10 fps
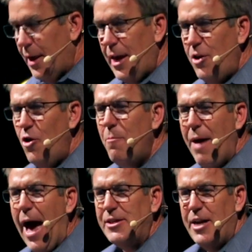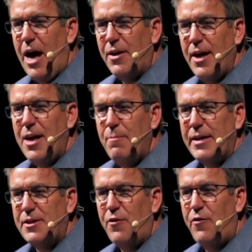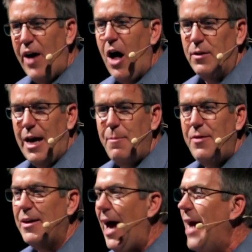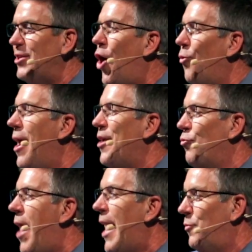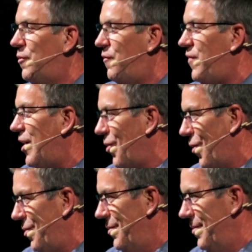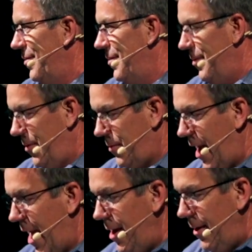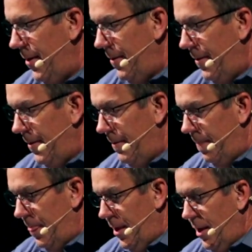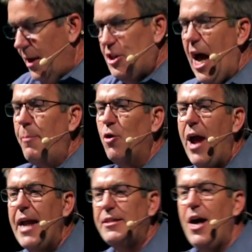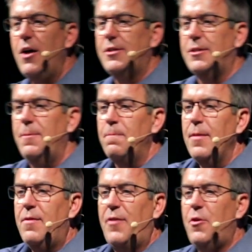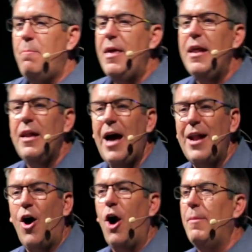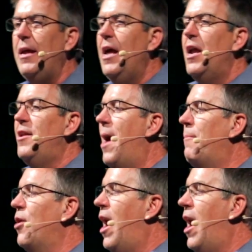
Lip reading: Can you imagine how Gideon must have felt? I mean, the guy's already racked with fear, okay? Chapter 8 tells us that the Midianite army numbered